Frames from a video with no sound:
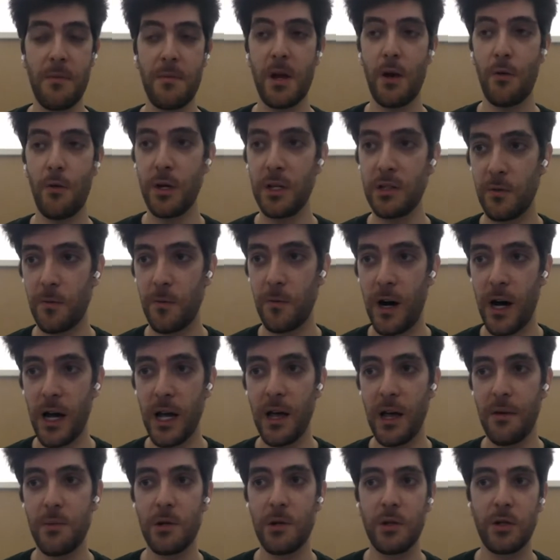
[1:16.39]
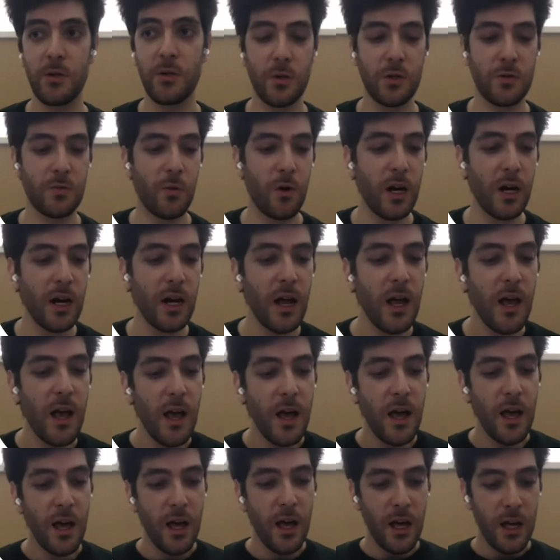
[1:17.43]
So there may be a reason why MUnit was
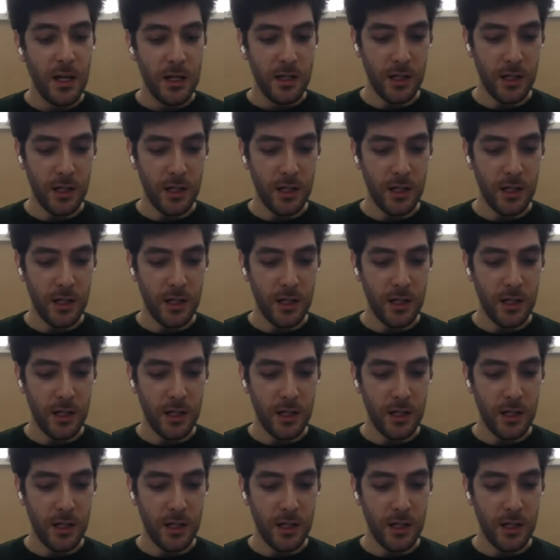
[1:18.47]
born.